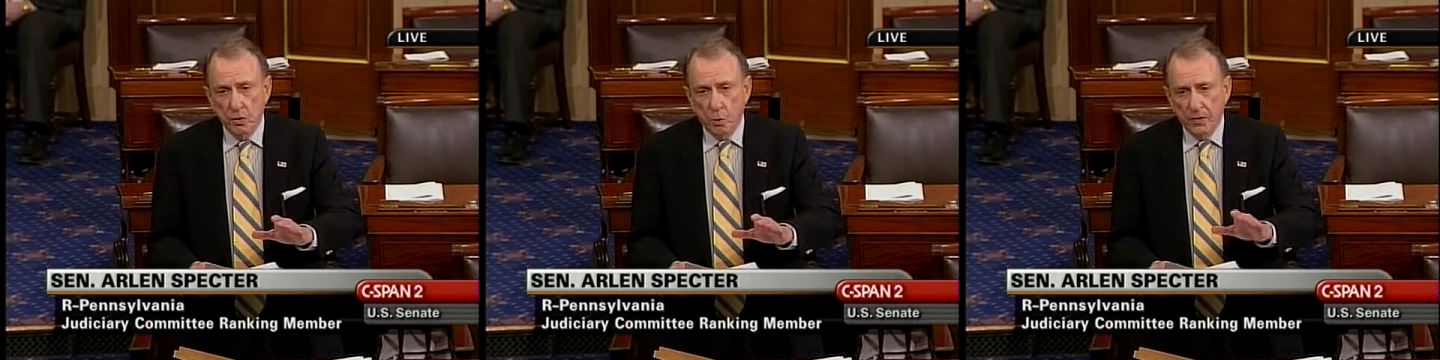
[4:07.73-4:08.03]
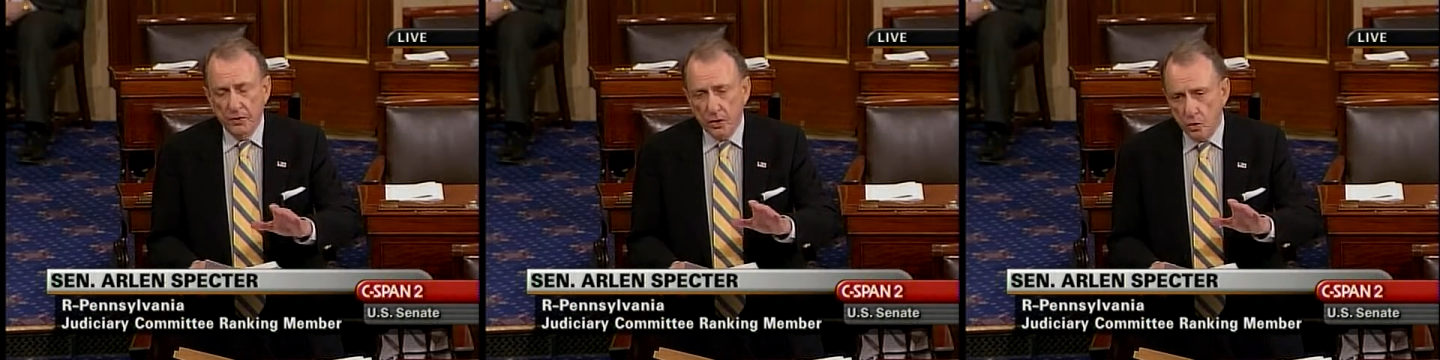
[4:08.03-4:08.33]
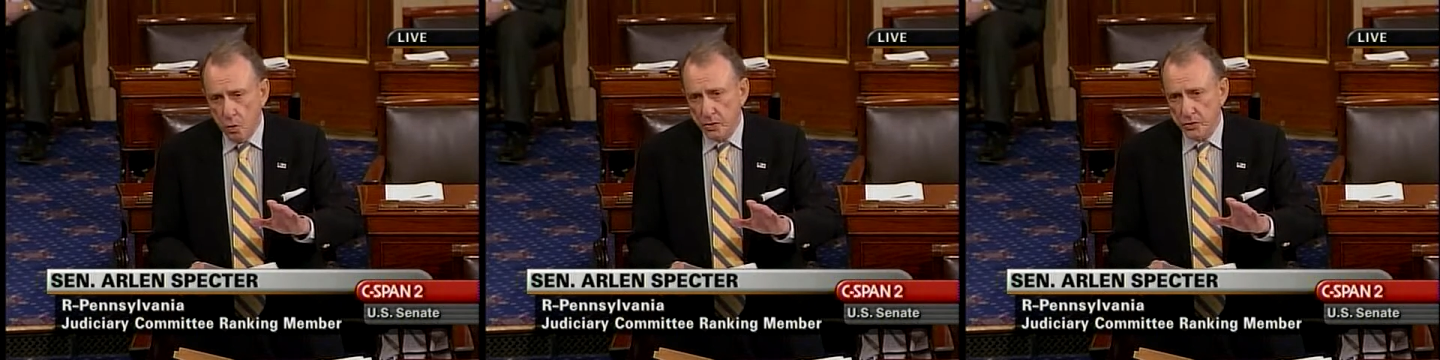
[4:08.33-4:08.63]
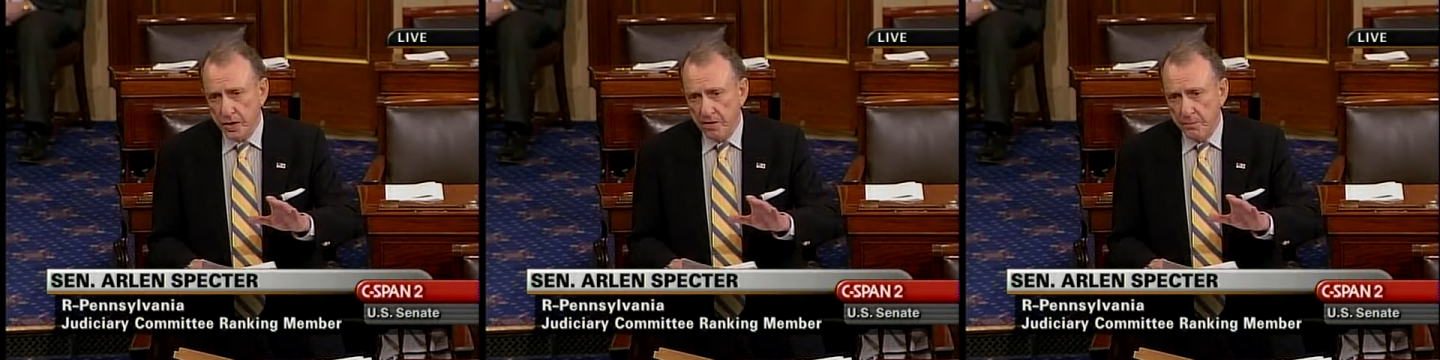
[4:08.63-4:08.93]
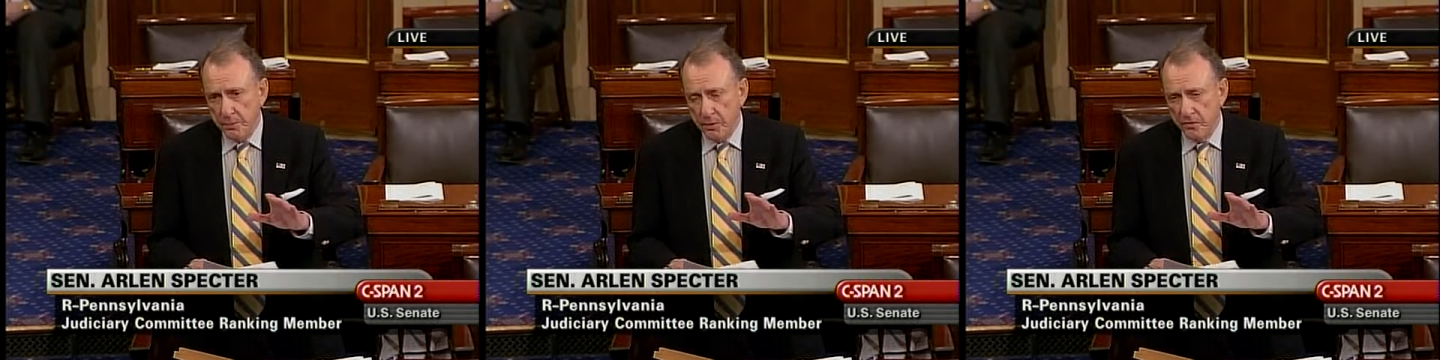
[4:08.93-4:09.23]
when the courts
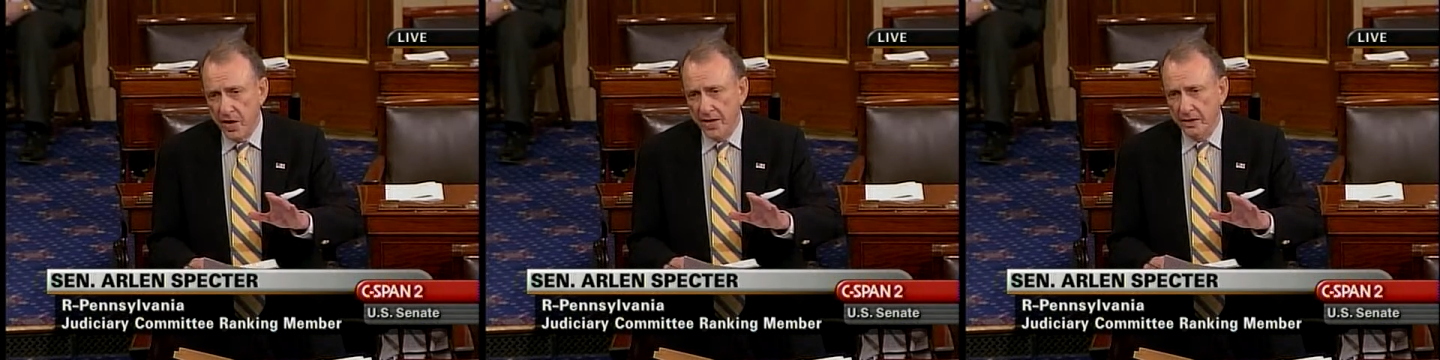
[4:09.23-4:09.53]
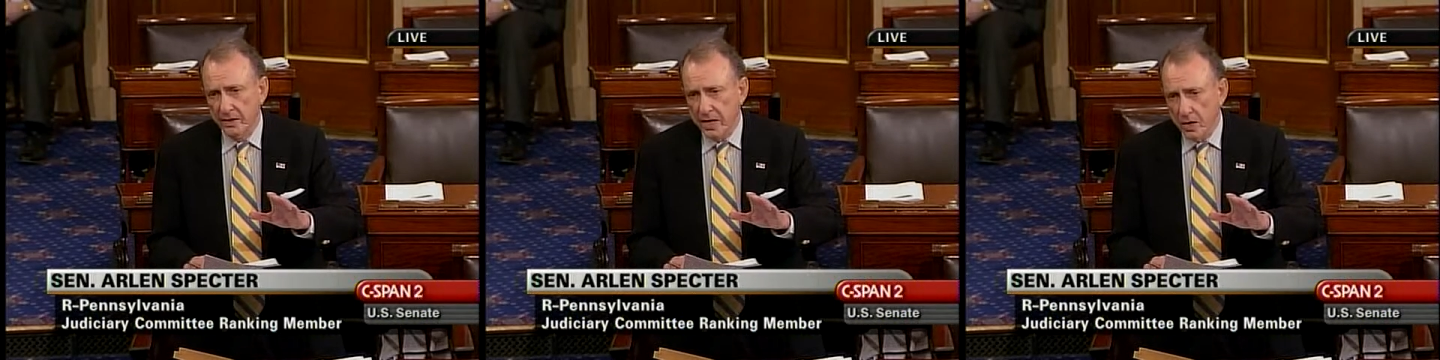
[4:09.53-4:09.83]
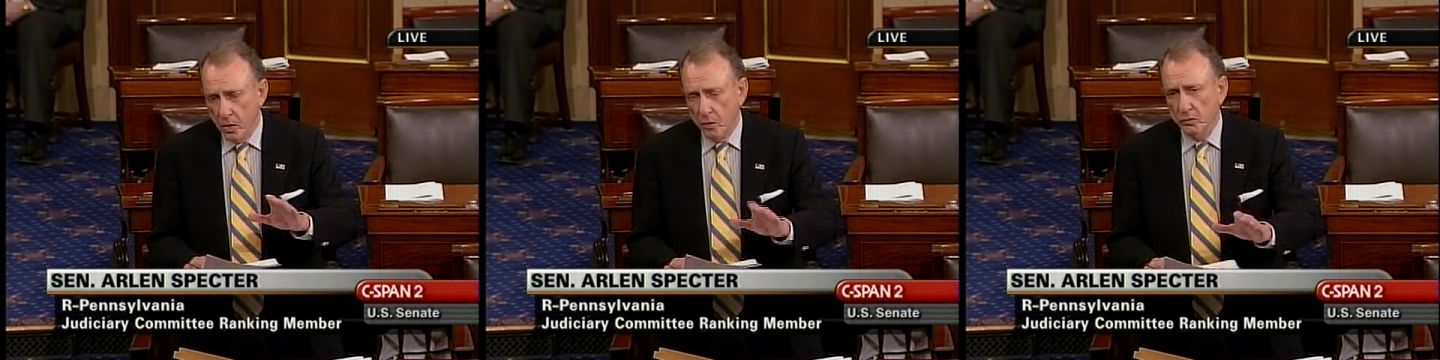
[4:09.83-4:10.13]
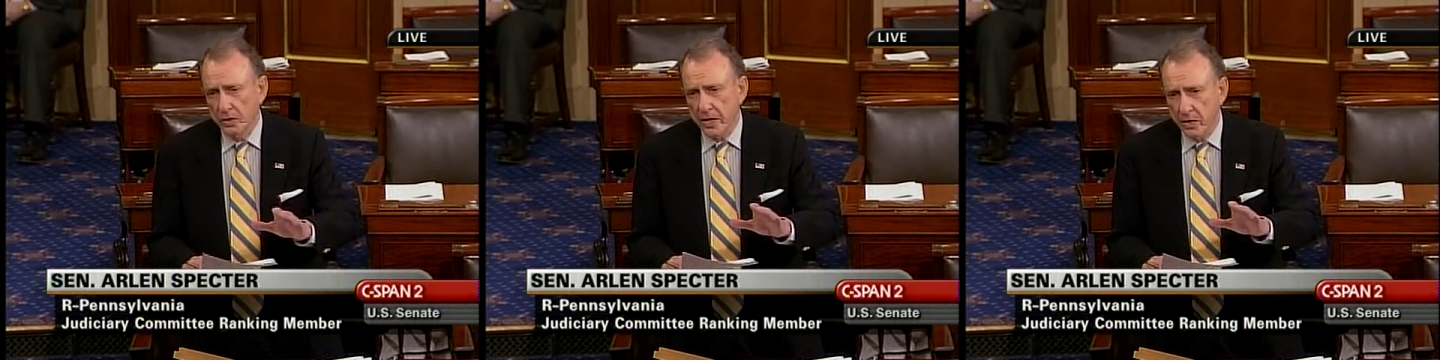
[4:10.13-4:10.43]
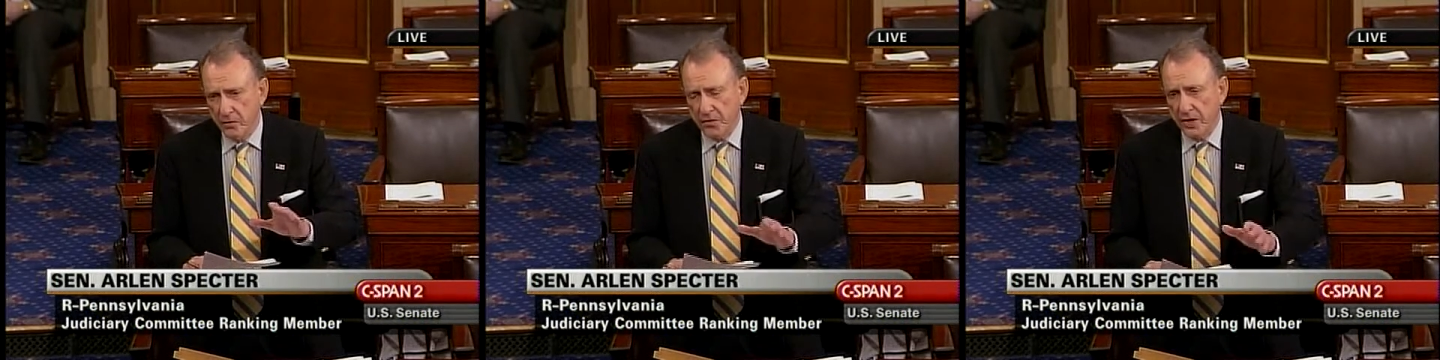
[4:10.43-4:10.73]
have provided the only
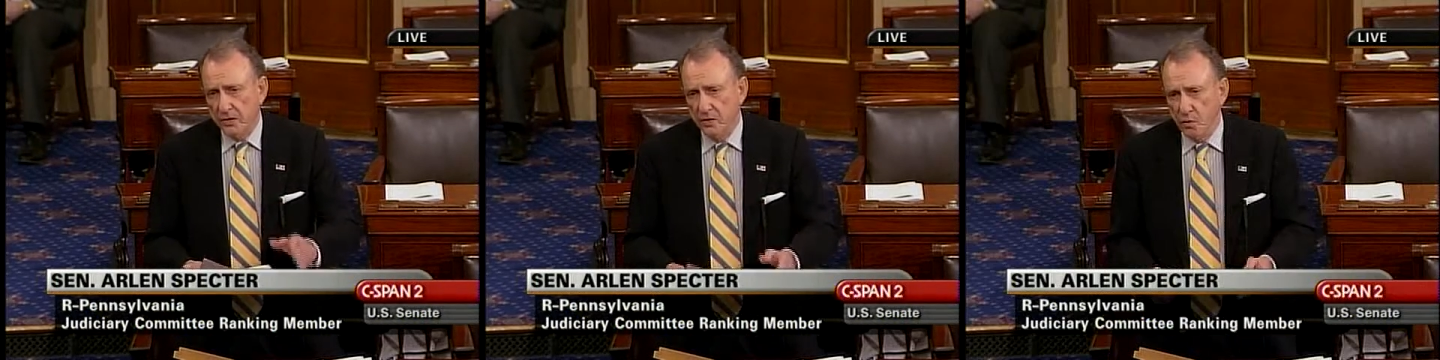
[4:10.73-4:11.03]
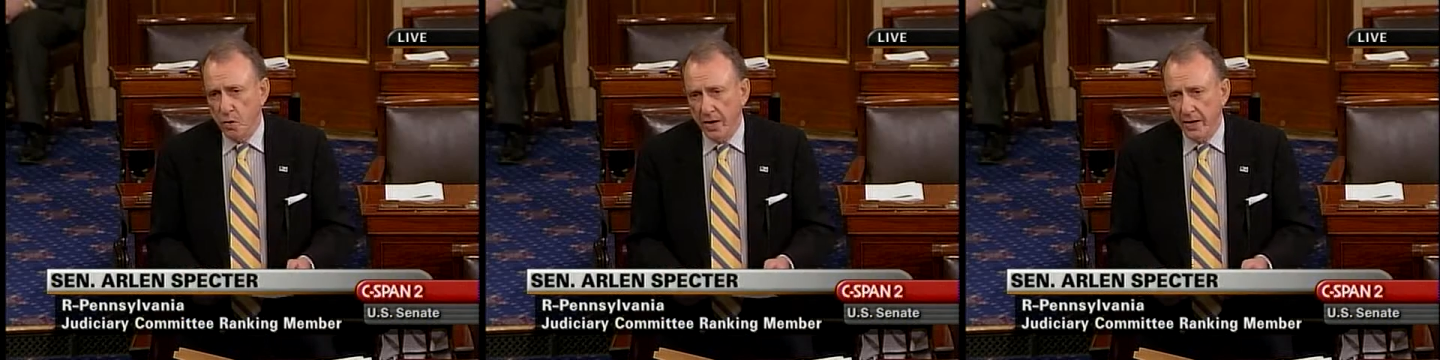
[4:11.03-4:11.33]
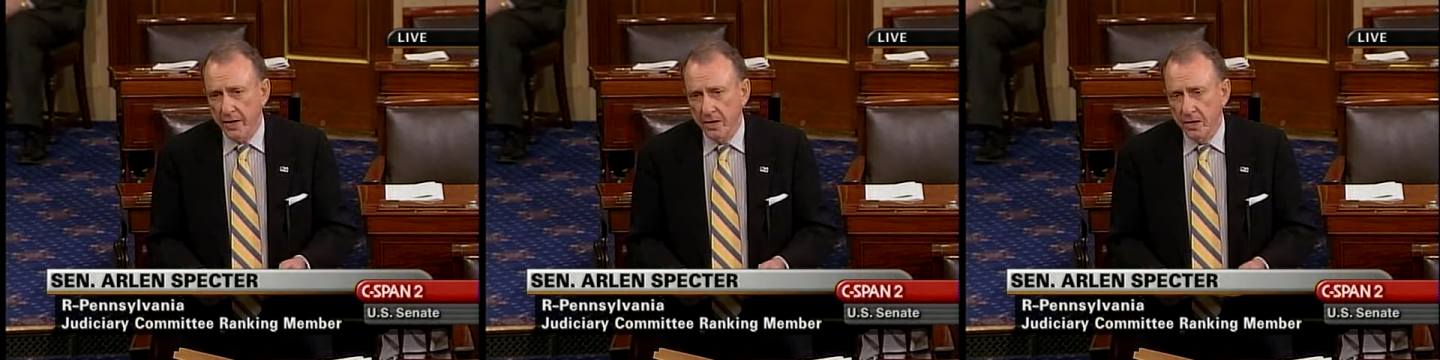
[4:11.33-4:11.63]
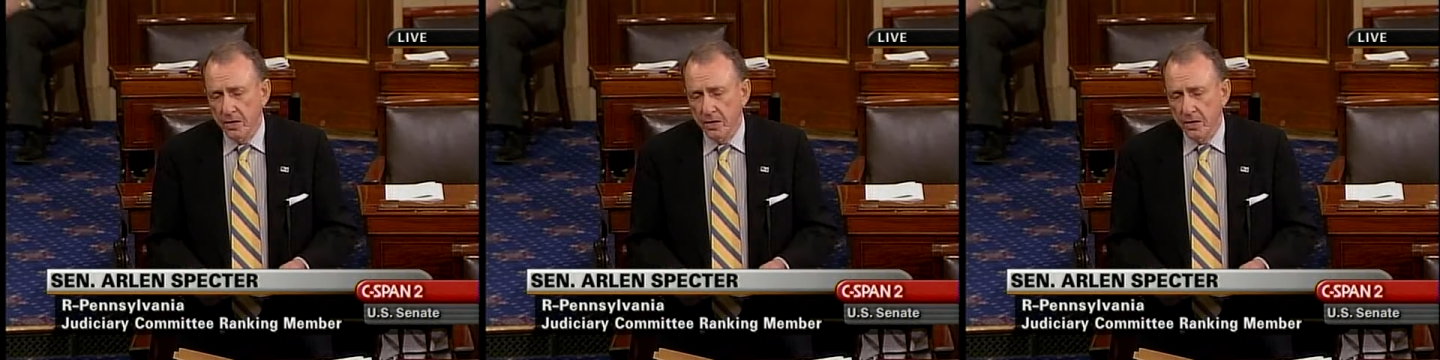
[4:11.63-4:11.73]
effective way